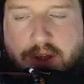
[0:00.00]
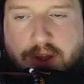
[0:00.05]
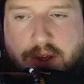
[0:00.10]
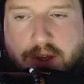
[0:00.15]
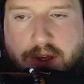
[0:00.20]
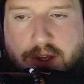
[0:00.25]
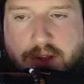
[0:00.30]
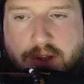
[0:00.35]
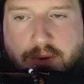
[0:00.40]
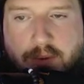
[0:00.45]

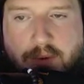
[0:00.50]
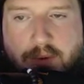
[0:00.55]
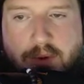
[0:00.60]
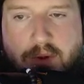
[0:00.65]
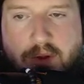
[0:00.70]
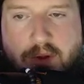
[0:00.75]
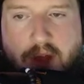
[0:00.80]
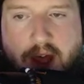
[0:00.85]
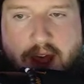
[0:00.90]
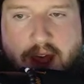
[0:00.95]
you know,
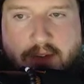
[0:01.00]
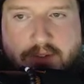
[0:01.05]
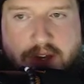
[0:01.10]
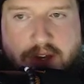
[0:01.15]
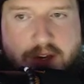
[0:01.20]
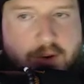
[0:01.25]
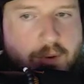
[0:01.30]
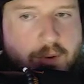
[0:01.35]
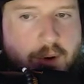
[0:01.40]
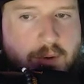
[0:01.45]
having
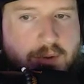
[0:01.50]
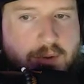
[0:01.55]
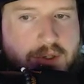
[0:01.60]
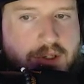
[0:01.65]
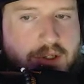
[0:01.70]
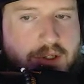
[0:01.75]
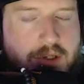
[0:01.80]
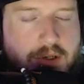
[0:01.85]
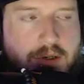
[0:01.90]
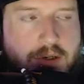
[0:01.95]

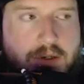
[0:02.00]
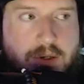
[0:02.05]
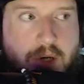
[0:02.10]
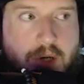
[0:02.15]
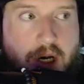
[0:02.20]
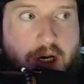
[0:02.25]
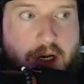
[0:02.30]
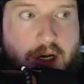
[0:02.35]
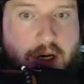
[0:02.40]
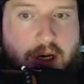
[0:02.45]
quotes
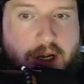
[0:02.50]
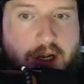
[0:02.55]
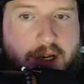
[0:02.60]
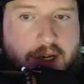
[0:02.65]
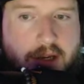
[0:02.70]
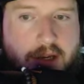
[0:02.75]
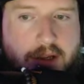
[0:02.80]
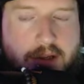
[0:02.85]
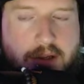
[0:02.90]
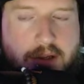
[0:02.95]

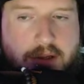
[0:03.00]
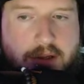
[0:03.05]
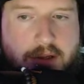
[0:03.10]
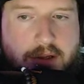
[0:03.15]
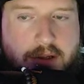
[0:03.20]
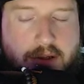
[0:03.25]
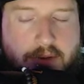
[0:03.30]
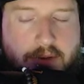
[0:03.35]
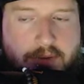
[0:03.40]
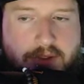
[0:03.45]
on
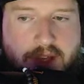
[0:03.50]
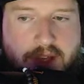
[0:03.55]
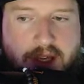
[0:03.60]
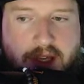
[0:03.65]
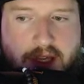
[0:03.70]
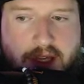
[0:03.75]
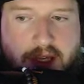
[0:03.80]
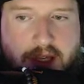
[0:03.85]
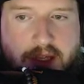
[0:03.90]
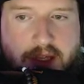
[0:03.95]

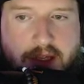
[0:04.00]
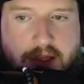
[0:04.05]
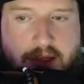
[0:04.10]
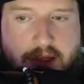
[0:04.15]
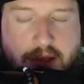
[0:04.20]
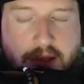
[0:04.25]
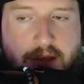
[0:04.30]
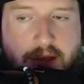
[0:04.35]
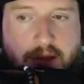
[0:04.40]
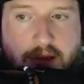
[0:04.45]
the
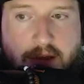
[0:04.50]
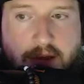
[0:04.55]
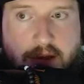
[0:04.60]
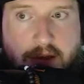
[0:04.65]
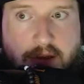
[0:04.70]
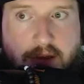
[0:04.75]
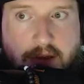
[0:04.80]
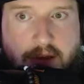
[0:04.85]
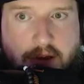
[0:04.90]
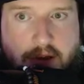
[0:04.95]

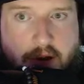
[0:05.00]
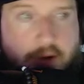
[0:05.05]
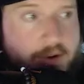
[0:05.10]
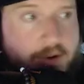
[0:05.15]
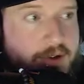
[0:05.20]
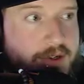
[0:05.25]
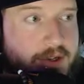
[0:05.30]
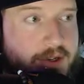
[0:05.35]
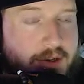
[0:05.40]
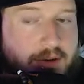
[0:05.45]
art.